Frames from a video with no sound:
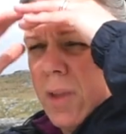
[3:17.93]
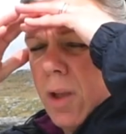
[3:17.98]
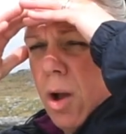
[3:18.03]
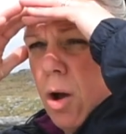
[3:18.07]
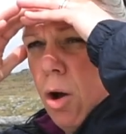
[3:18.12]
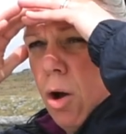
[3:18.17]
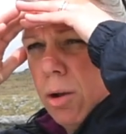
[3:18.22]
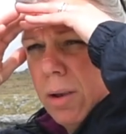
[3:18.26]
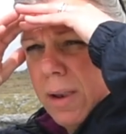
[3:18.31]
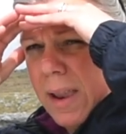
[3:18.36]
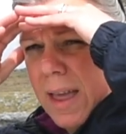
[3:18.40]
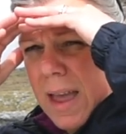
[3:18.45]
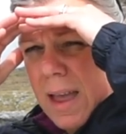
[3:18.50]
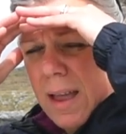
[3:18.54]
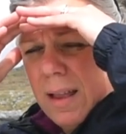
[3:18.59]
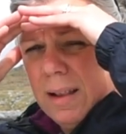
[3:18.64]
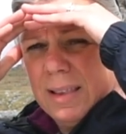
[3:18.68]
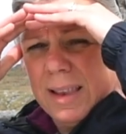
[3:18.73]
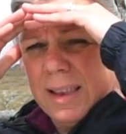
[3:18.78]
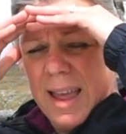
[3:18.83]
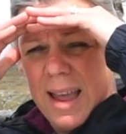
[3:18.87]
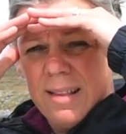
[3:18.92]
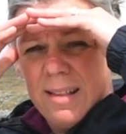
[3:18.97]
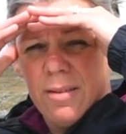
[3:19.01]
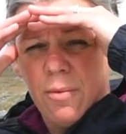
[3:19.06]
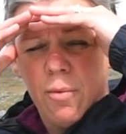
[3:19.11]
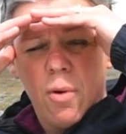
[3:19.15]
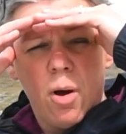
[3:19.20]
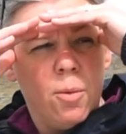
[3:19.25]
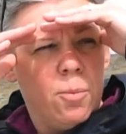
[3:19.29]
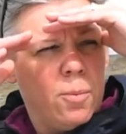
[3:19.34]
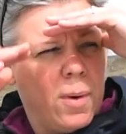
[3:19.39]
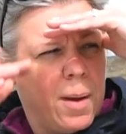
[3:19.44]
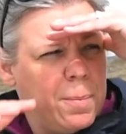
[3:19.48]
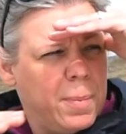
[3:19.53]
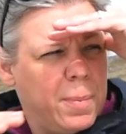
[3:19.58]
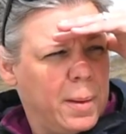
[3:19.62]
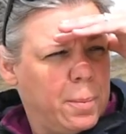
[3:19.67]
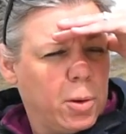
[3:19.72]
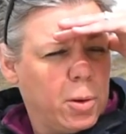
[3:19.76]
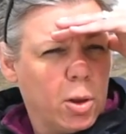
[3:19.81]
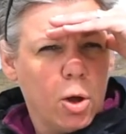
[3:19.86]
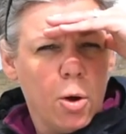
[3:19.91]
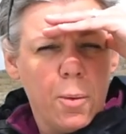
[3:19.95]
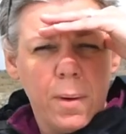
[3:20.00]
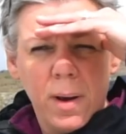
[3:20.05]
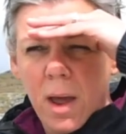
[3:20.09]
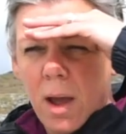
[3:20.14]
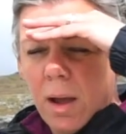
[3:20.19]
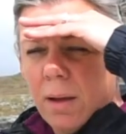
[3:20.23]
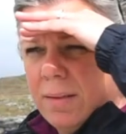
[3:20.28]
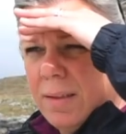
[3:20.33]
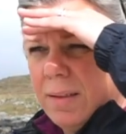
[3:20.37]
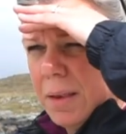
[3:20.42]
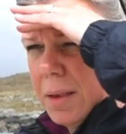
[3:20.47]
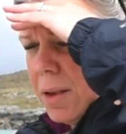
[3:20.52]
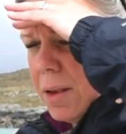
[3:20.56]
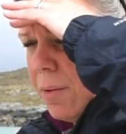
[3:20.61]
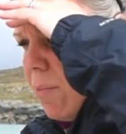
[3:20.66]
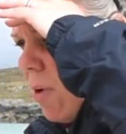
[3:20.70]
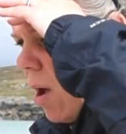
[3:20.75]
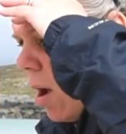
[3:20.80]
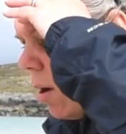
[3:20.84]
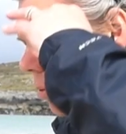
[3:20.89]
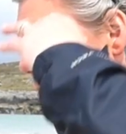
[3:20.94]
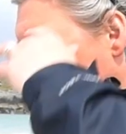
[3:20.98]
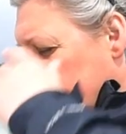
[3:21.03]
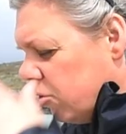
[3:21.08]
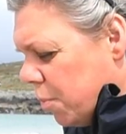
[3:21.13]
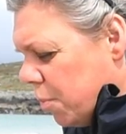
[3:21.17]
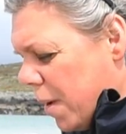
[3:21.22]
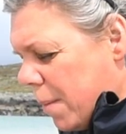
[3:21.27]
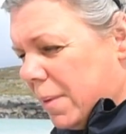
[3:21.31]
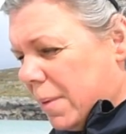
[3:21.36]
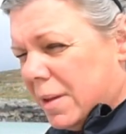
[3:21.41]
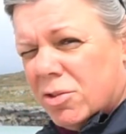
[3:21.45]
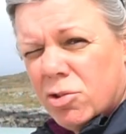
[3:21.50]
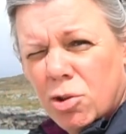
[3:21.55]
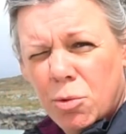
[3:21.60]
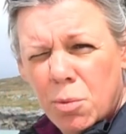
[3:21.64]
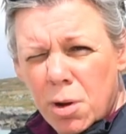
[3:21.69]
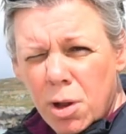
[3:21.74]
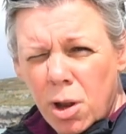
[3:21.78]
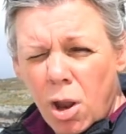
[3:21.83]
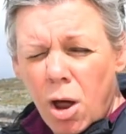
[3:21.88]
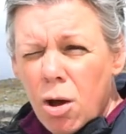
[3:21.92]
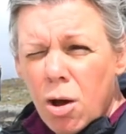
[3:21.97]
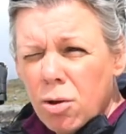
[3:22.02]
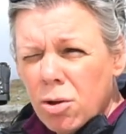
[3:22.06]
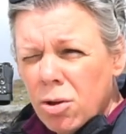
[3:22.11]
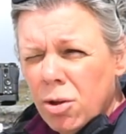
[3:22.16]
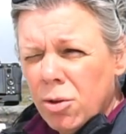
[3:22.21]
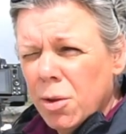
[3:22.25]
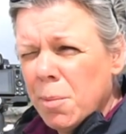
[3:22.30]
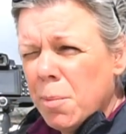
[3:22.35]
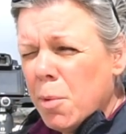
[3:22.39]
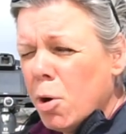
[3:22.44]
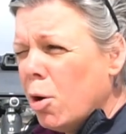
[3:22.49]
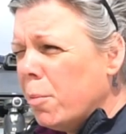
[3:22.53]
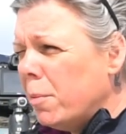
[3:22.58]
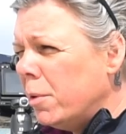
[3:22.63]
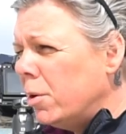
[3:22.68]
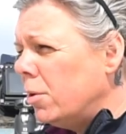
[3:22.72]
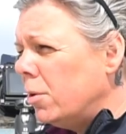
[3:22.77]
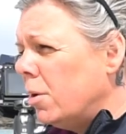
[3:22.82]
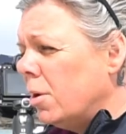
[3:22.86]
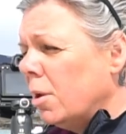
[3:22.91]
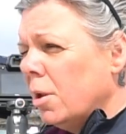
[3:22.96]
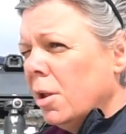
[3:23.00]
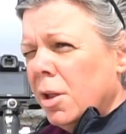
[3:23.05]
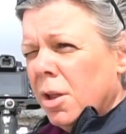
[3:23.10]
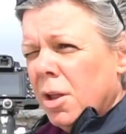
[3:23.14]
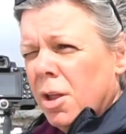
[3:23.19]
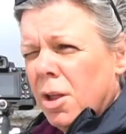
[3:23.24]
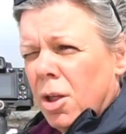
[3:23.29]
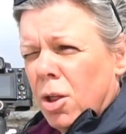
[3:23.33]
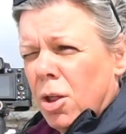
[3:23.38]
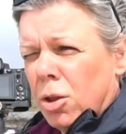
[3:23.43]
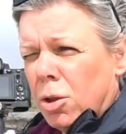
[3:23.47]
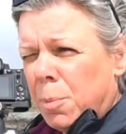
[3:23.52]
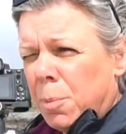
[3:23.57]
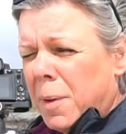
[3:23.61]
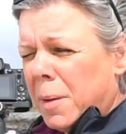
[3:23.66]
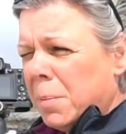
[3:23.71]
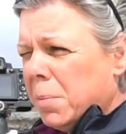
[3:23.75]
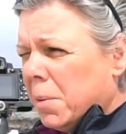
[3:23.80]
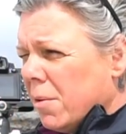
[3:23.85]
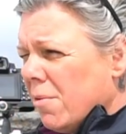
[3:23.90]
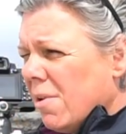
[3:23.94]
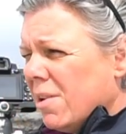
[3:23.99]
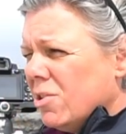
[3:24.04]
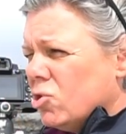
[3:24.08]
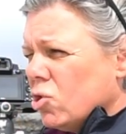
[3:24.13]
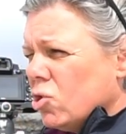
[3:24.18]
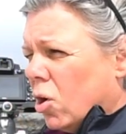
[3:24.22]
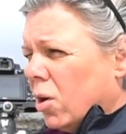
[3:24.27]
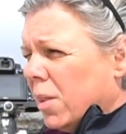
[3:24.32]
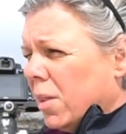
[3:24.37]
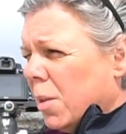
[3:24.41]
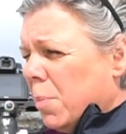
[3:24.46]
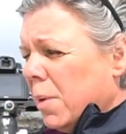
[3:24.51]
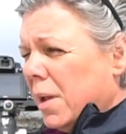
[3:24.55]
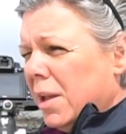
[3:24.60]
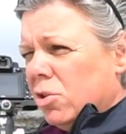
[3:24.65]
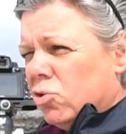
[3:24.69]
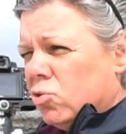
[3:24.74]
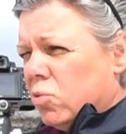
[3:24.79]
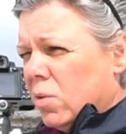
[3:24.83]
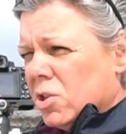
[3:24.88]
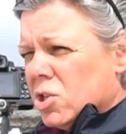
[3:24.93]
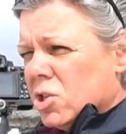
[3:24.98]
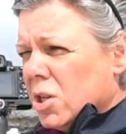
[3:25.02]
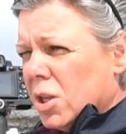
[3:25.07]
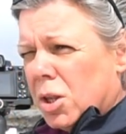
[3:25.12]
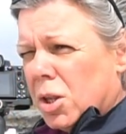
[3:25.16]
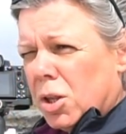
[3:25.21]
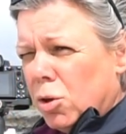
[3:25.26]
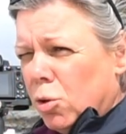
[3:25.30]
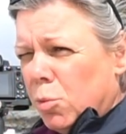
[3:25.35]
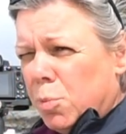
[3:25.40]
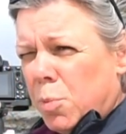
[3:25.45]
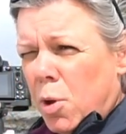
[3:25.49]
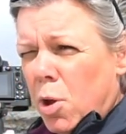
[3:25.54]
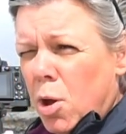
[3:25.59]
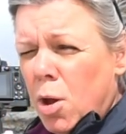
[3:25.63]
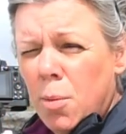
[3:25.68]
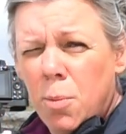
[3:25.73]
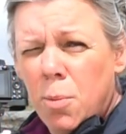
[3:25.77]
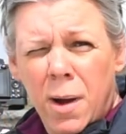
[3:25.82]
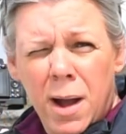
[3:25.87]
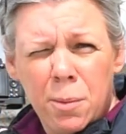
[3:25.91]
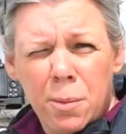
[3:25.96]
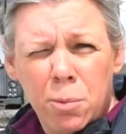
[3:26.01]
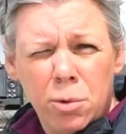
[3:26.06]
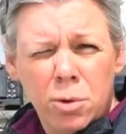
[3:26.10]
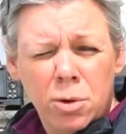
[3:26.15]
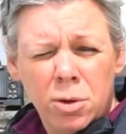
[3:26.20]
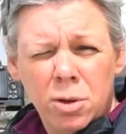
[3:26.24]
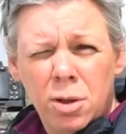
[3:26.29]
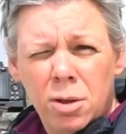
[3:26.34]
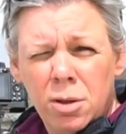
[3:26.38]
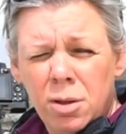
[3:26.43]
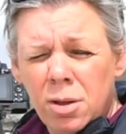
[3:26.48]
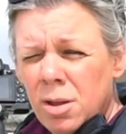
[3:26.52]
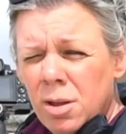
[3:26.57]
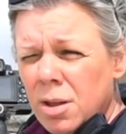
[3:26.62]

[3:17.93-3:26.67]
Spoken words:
or later on when people are going out. It's around maybe 2 o'clock at the moment, so people are enjoying the beach, which is superb. Why wouldn't you?